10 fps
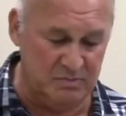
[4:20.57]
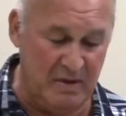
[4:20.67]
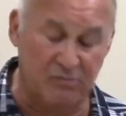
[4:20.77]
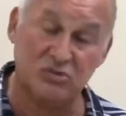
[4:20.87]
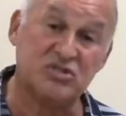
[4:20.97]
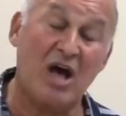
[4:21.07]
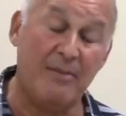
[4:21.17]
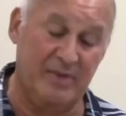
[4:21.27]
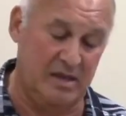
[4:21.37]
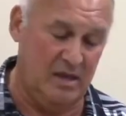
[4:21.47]

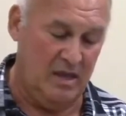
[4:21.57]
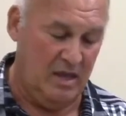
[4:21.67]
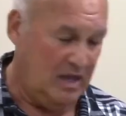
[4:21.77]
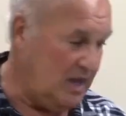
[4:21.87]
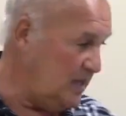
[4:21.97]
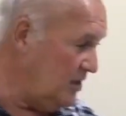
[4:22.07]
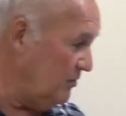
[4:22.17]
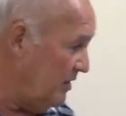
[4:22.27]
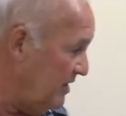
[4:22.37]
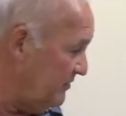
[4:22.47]
microscopic uh,
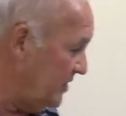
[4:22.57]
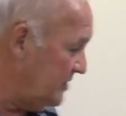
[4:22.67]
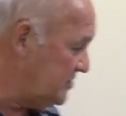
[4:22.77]
era of it.